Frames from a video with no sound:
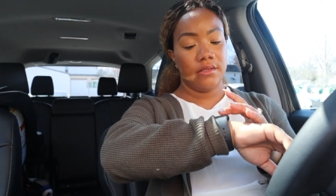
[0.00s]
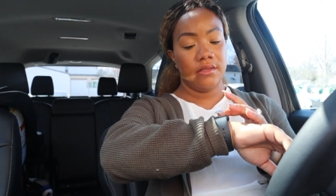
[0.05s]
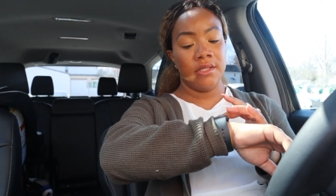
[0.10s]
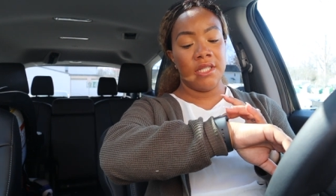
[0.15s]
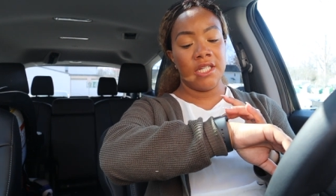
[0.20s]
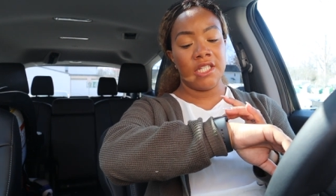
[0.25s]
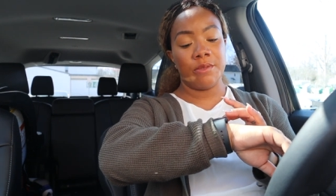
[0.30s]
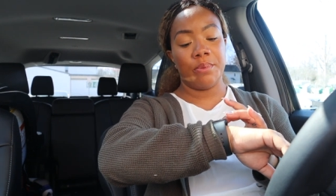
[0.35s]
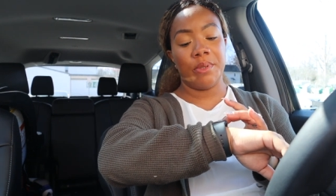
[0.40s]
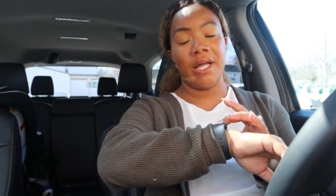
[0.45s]

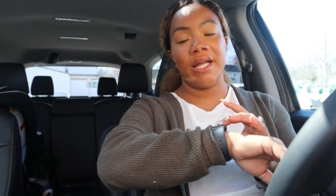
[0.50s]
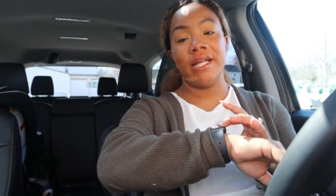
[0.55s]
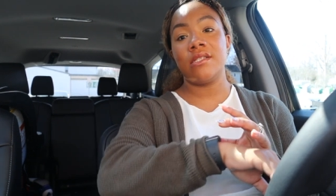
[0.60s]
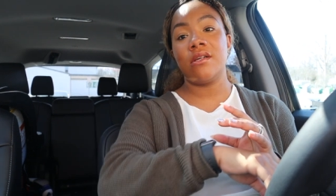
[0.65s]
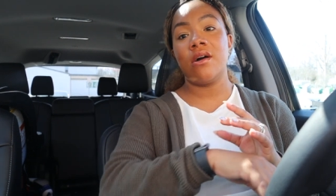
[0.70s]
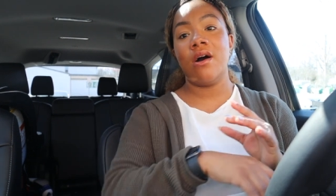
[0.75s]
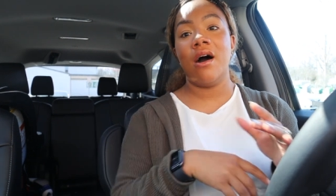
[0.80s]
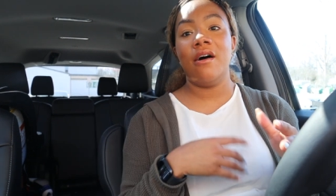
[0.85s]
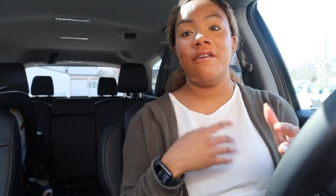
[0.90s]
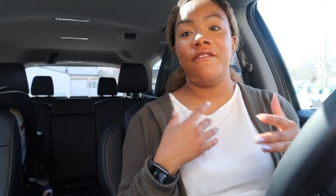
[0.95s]
this place
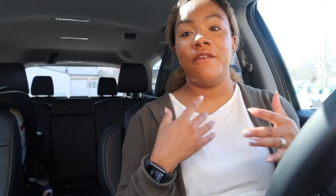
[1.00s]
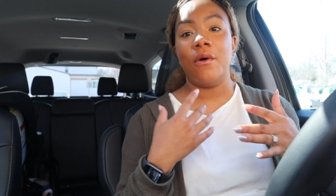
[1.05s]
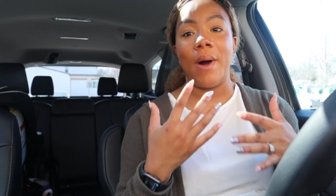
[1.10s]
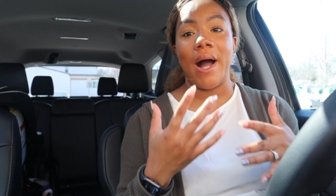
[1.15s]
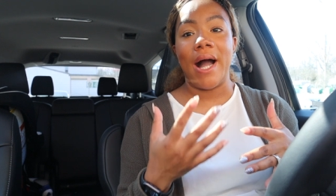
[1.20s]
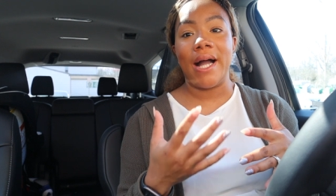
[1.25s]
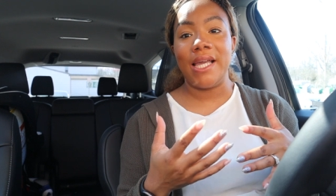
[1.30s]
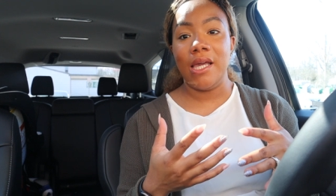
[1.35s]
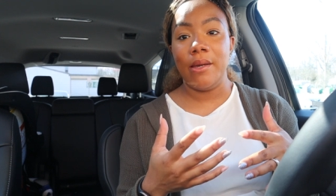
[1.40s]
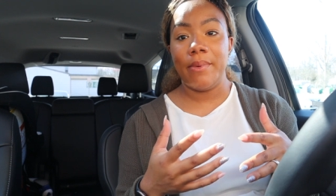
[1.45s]
called
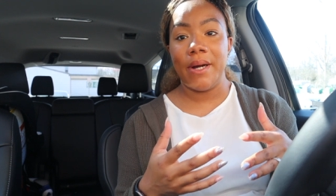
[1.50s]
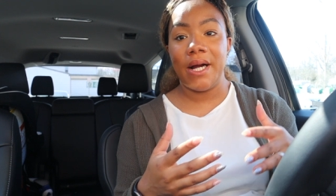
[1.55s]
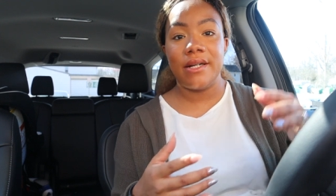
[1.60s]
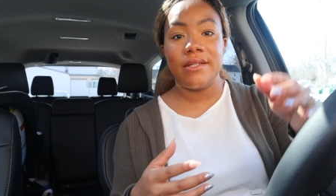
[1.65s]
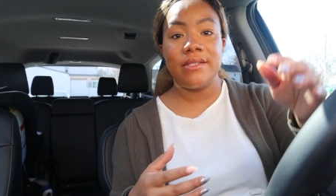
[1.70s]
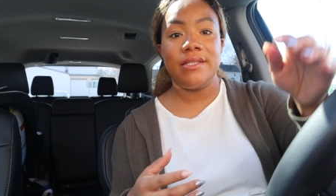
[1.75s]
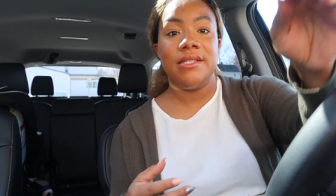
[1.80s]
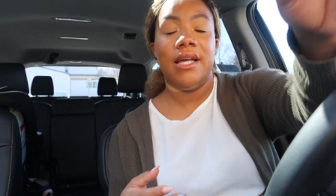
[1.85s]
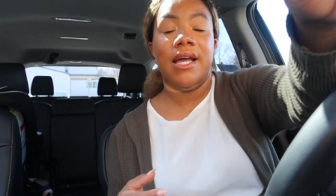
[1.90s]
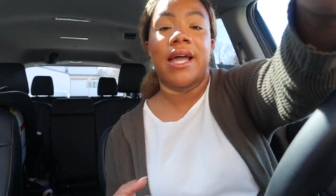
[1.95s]
Fawaki
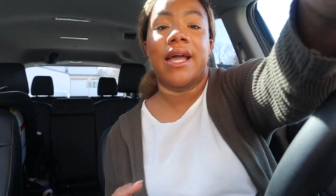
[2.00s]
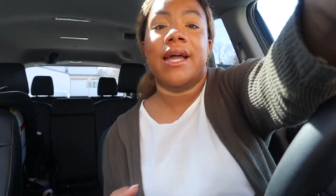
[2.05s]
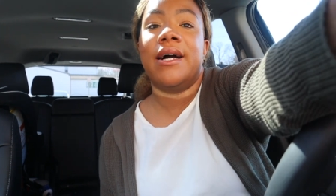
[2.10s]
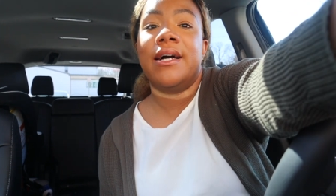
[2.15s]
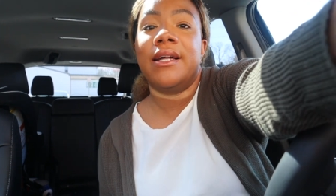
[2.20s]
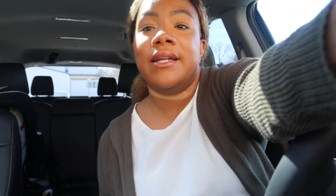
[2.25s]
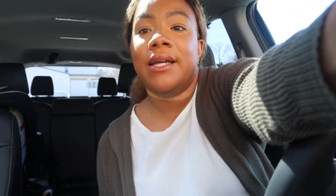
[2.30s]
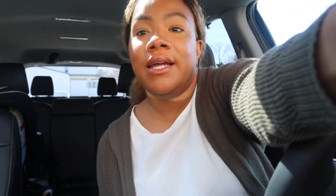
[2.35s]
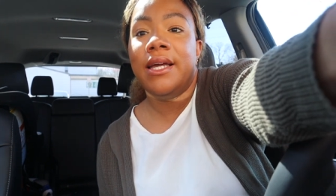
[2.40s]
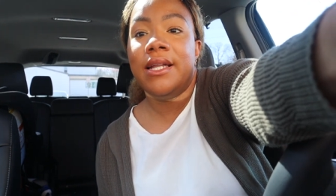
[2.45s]
Burst,
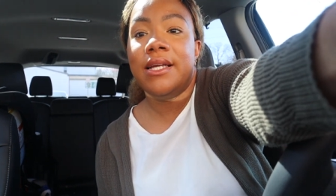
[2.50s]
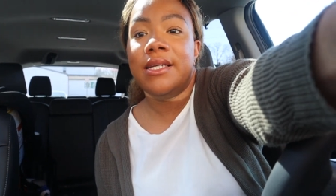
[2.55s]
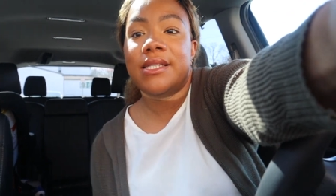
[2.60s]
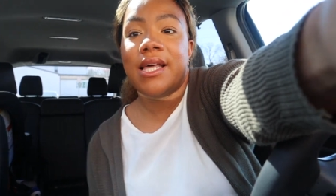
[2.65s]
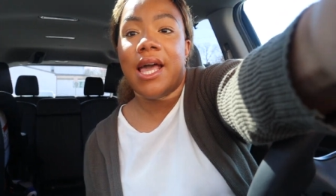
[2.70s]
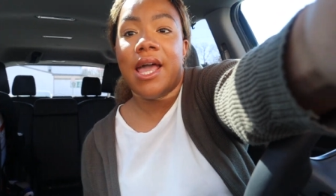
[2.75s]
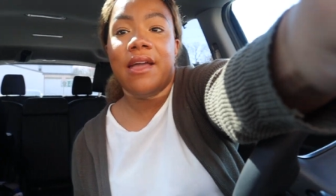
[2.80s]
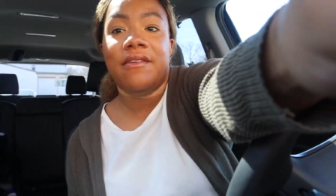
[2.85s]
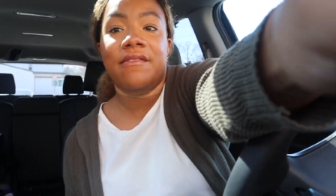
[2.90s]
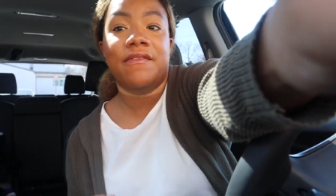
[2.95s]
and it is
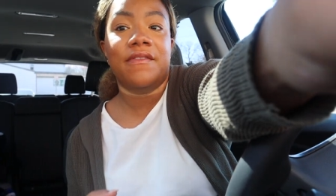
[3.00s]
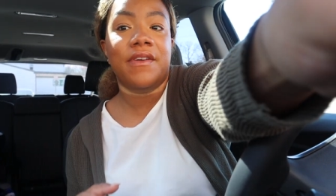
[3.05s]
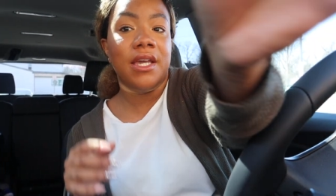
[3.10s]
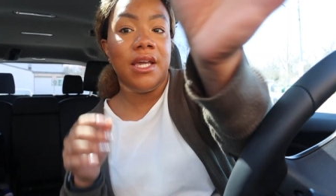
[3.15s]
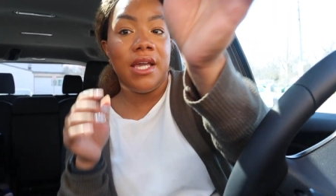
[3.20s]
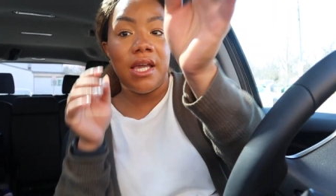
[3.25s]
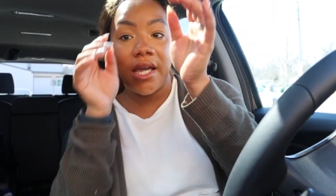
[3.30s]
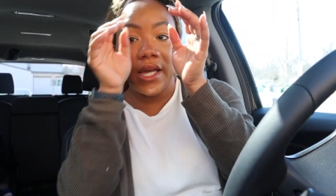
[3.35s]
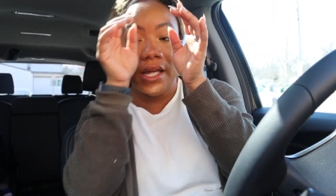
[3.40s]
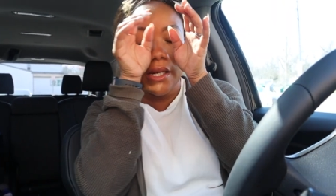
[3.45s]
a
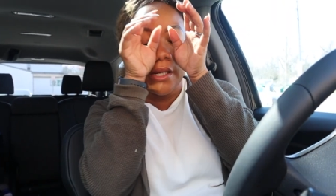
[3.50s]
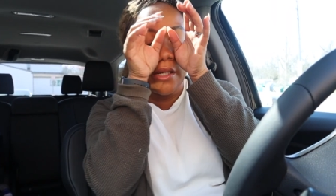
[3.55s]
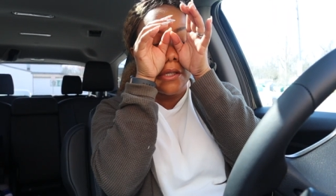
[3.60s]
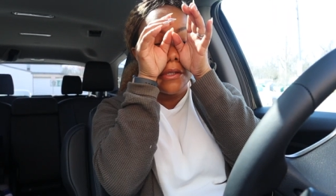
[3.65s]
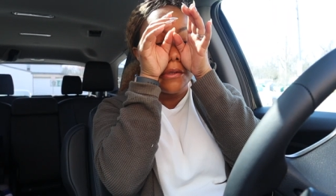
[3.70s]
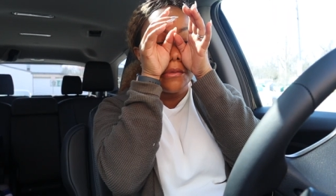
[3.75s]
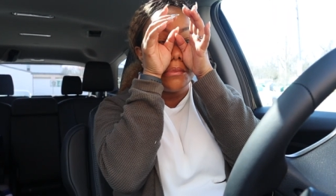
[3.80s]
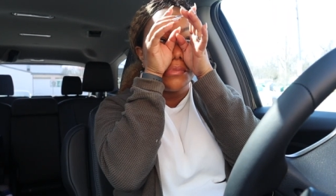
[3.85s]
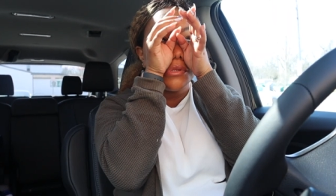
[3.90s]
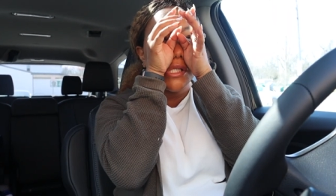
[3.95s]
vegan
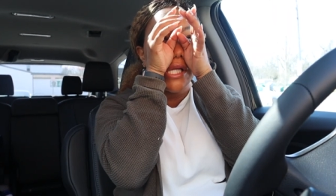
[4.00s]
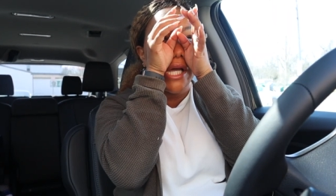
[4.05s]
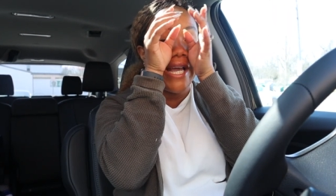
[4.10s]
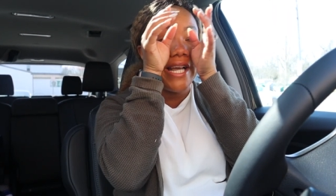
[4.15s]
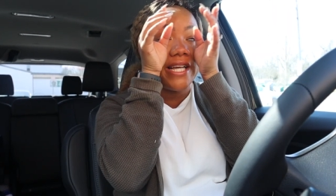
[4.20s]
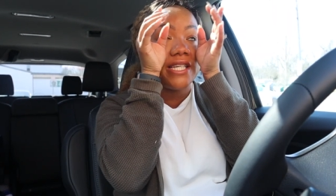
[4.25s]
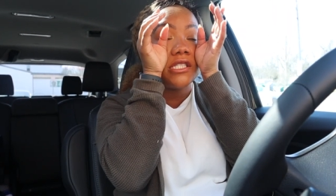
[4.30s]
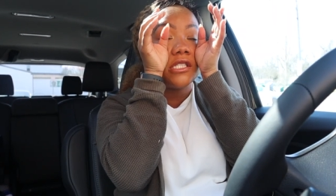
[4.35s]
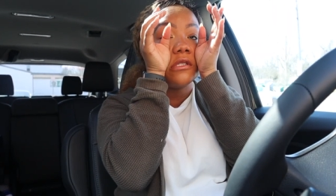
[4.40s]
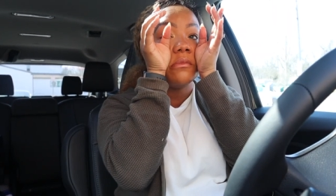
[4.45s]

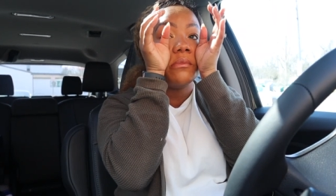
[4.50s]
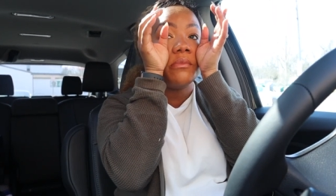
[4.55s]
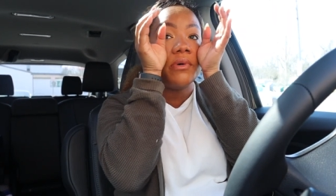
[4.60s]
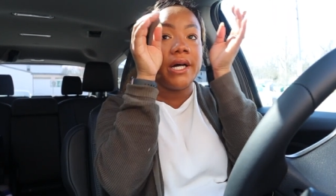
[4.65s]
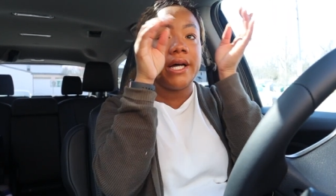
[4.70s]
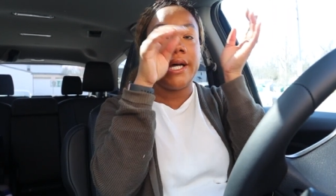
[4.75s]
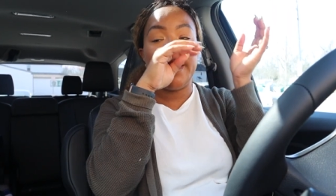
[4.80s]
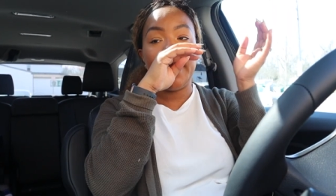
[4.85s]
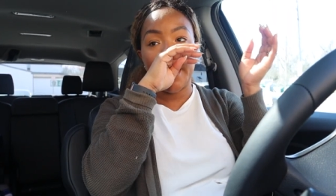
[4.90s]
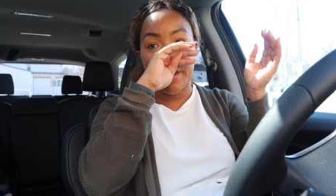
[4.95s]
place,
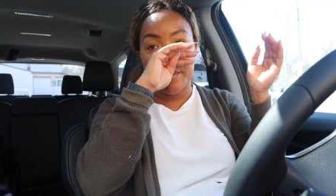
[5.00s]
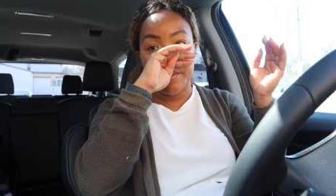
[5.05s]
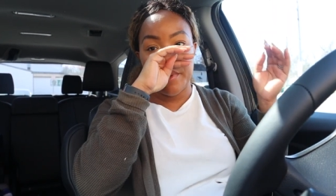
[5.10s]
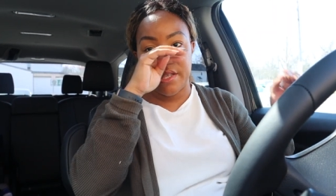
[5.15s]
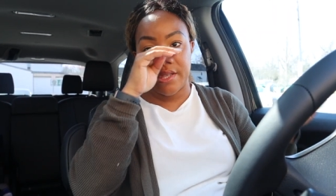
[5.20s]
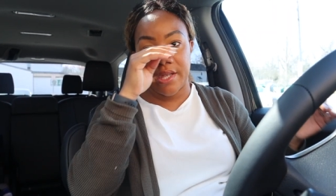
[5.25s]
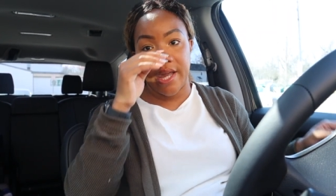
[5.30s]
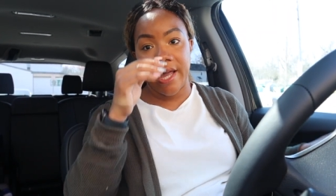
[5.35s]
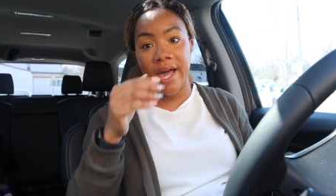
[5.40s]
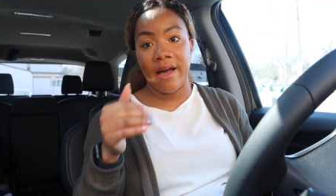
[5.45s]
but I
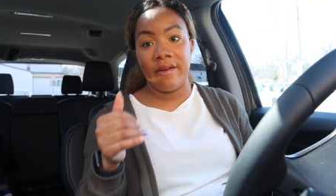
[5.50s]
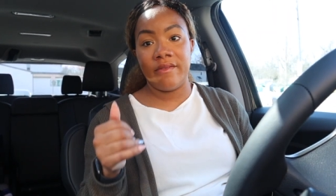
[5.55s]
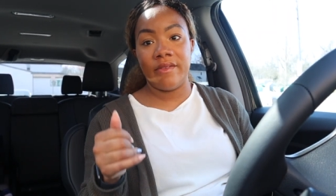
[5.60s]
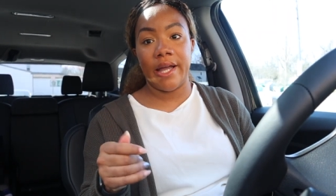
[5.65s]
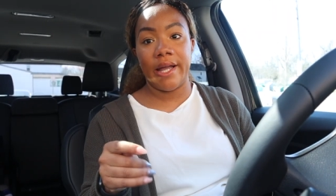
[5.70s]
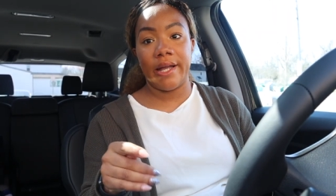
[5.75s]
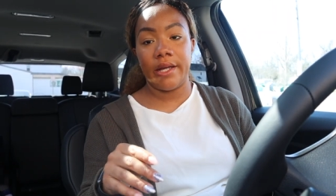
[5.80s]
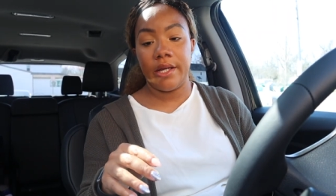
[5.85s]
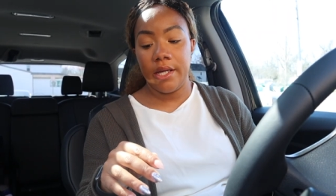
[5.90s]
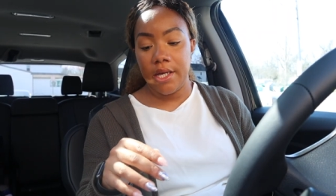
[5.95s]
mean, they have
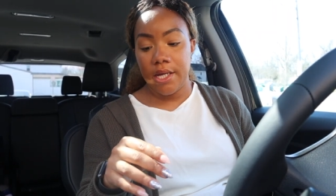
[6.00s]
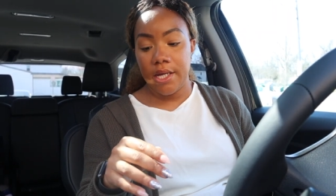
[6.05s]
like,